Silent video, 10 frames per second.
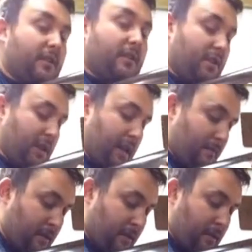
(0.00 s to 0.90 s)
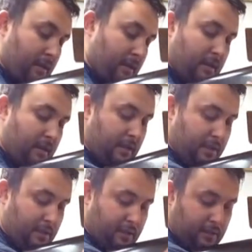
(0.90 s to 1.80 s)
on the shape, it
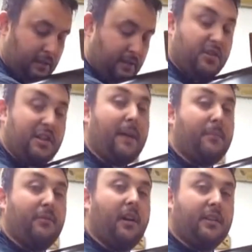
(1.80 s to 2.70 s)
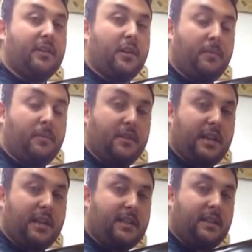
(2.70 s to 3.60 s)
just doesn't jab you right in the top of the
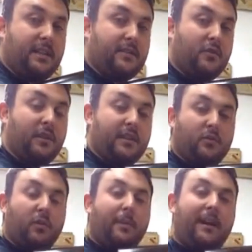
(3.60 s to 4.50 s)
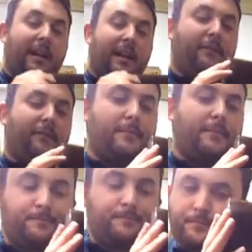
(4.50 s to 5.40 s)
chest. It's it's all about comfort,
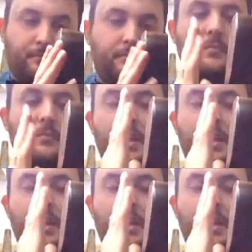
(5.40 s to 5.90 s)
mm,